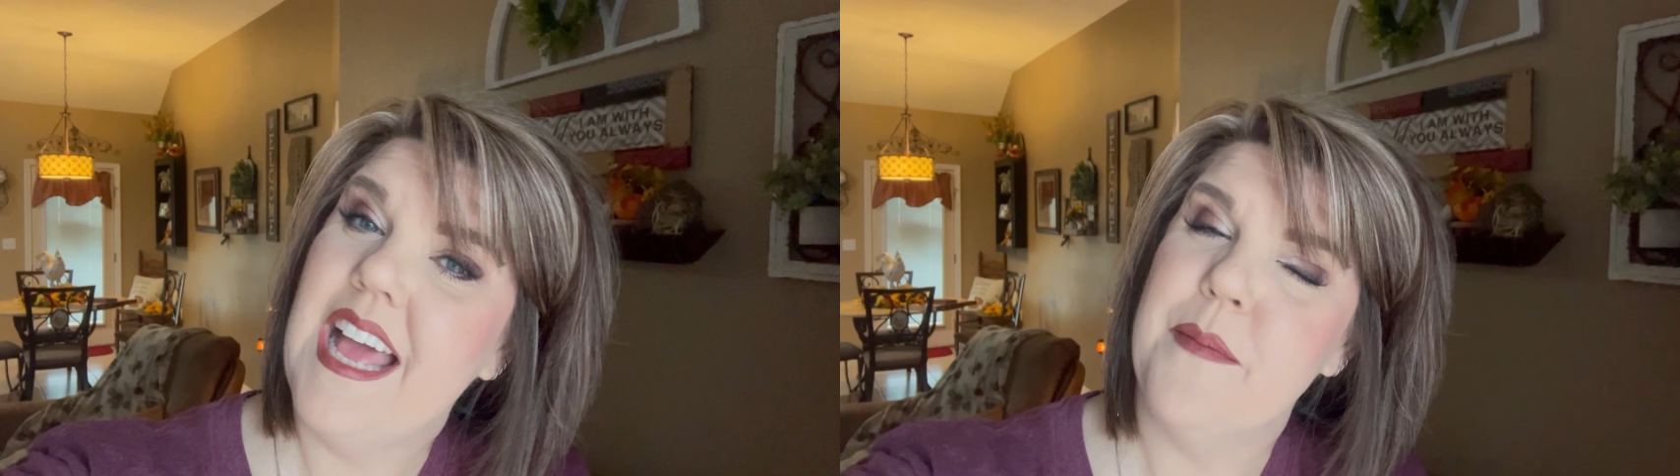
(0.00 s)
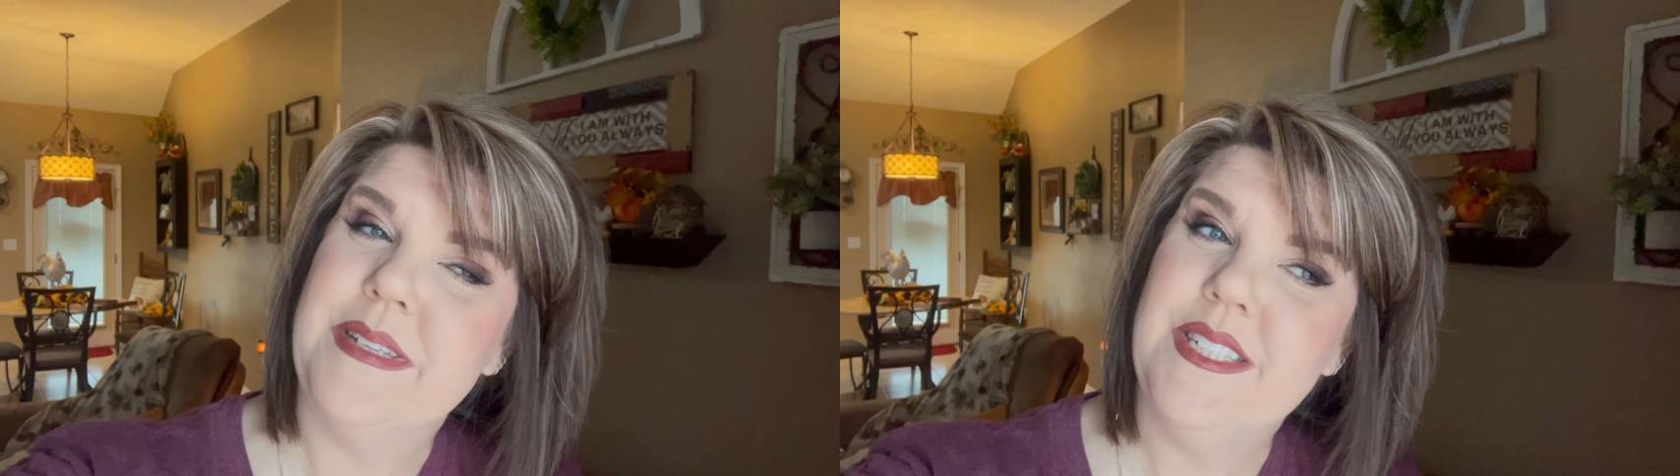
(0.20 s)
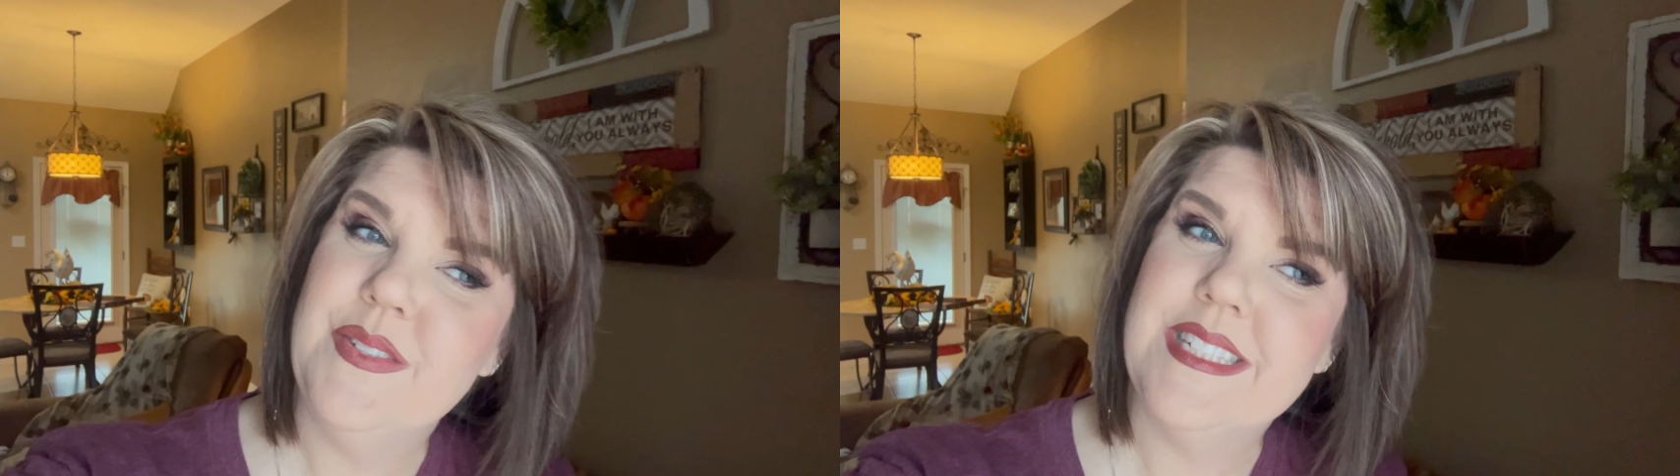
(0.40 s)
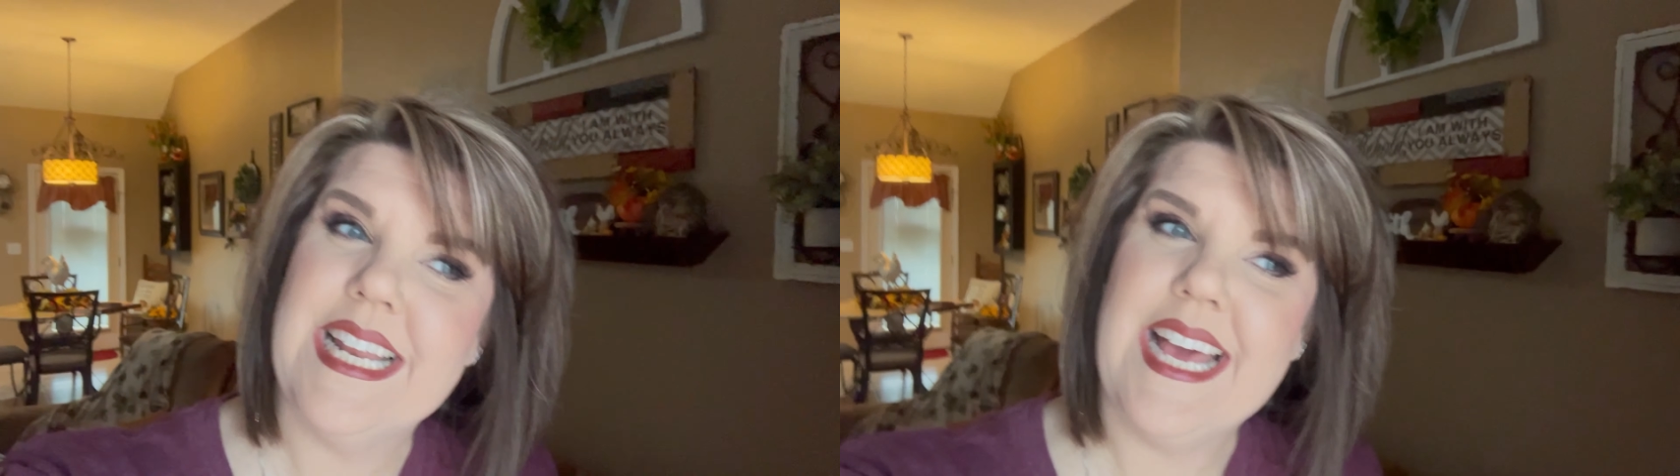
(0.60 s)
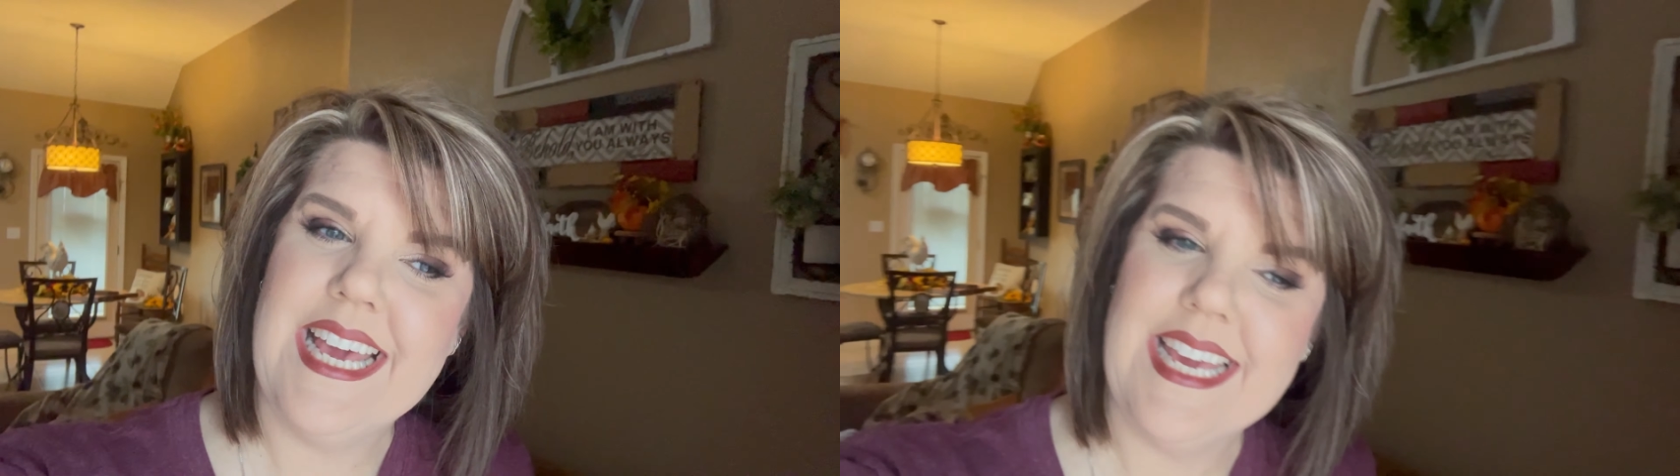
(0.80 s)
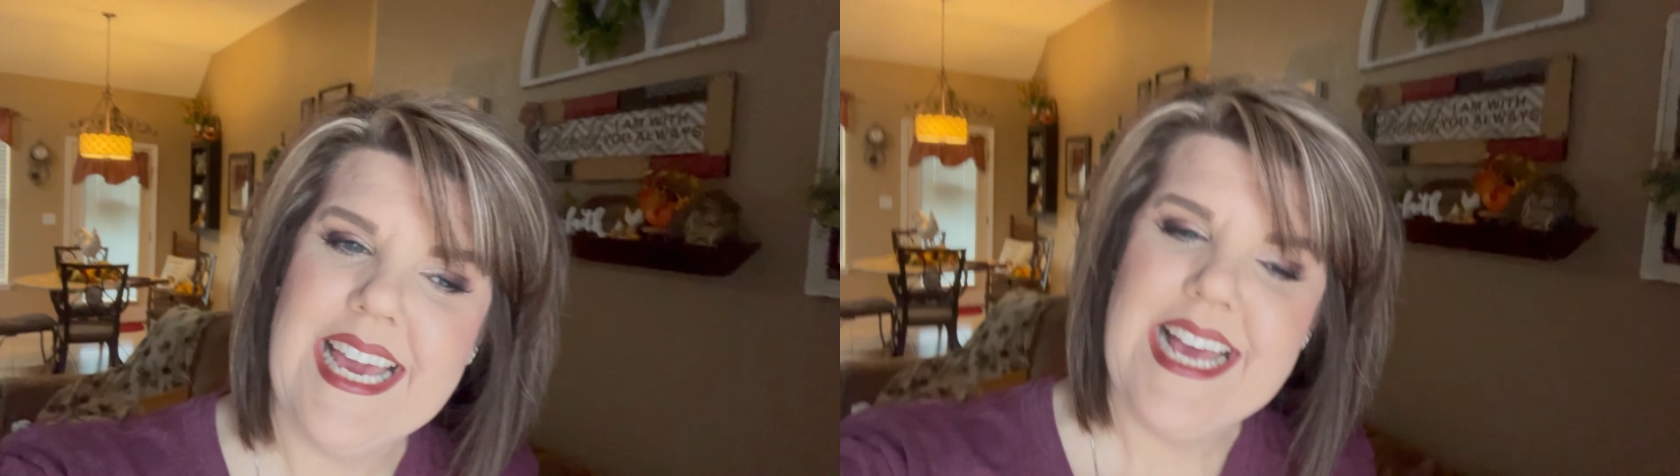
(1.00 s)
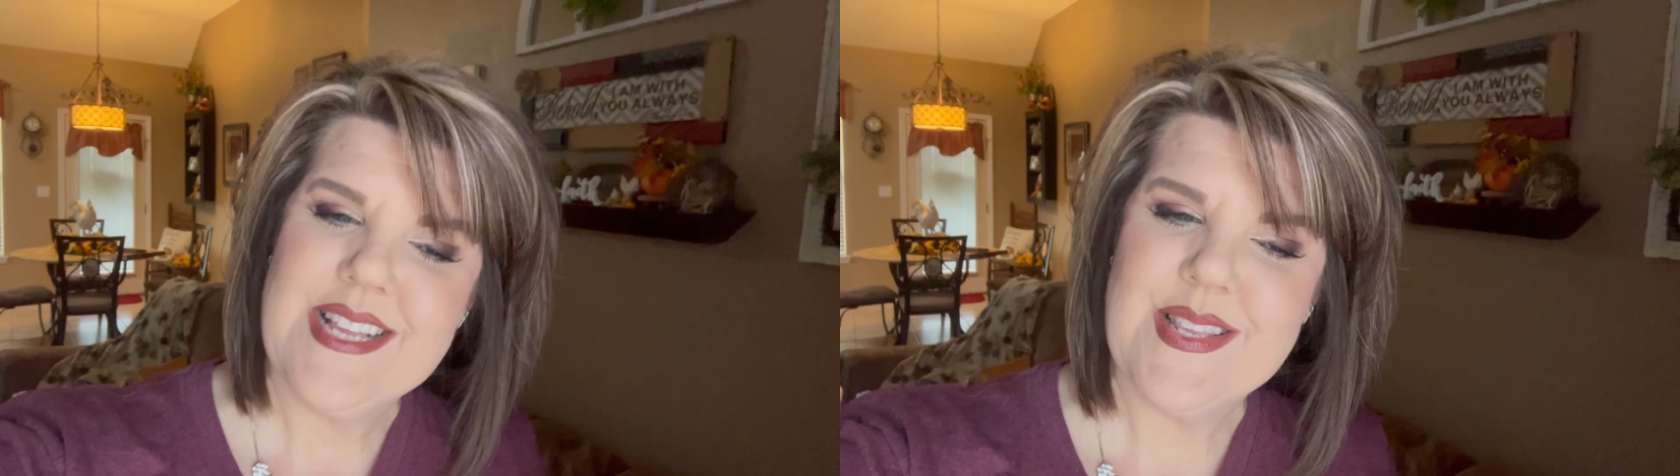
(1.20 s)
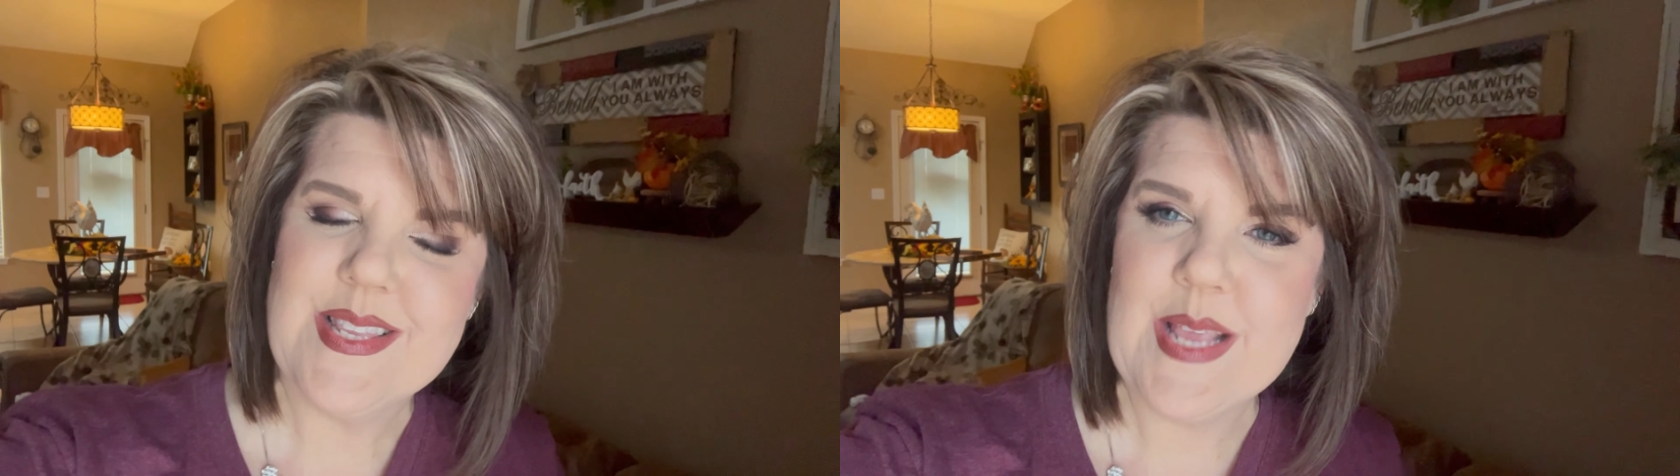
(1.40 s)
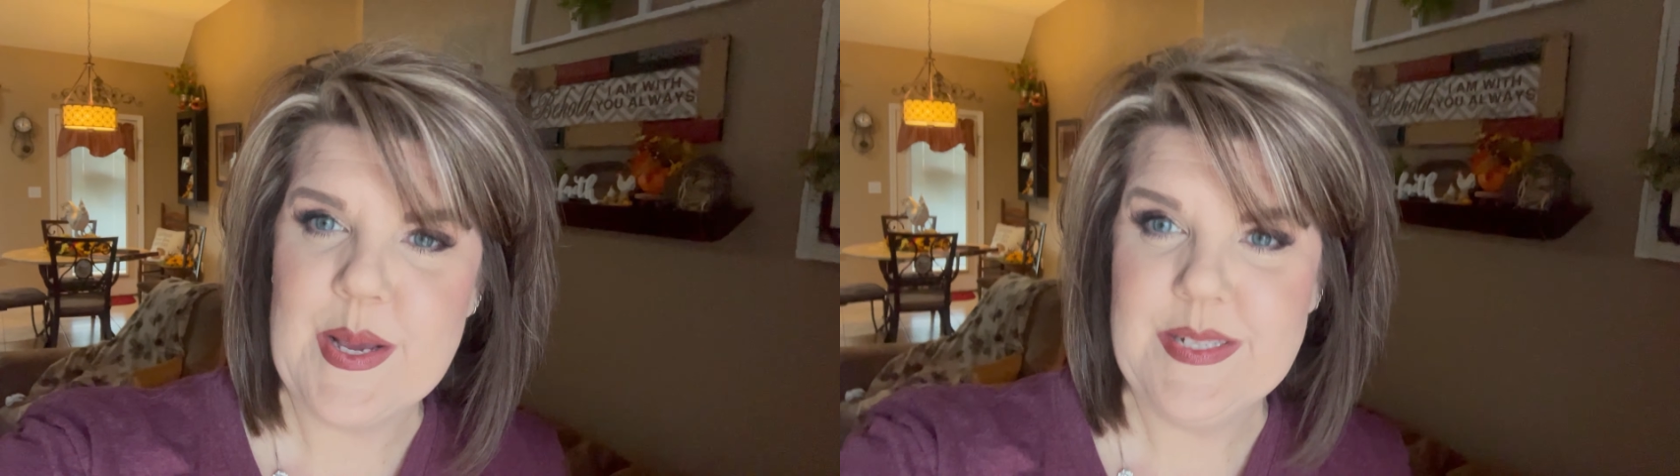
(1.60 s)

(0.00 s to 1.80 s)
Happy Tuesday. So